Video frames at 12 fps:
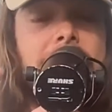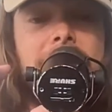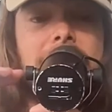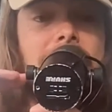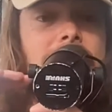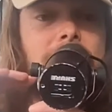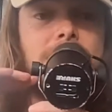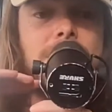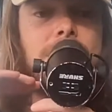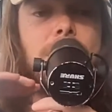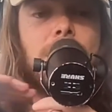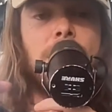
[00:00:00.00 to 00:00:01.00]
to
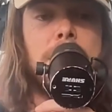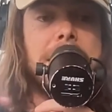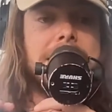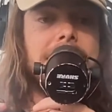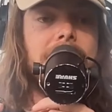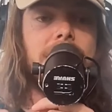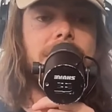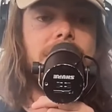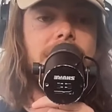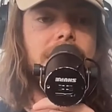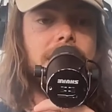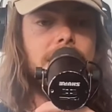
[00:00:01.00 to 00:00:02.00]
do it all
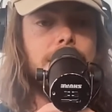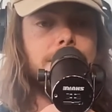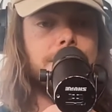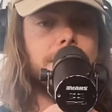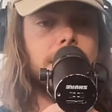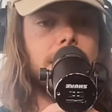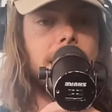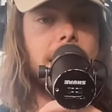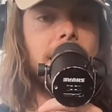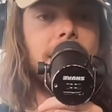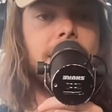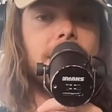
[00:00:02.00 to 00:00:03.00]
myself.
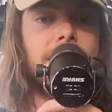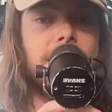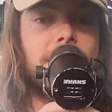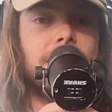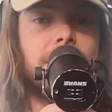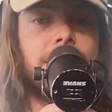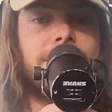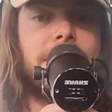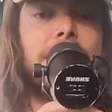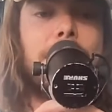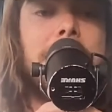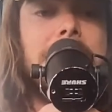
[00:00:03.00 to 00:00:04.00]
And the
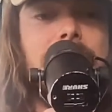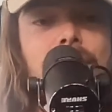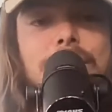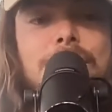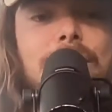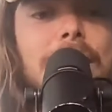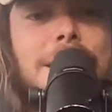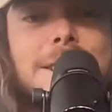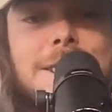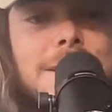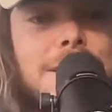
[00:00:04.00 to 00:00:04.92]
fundamental issue there is it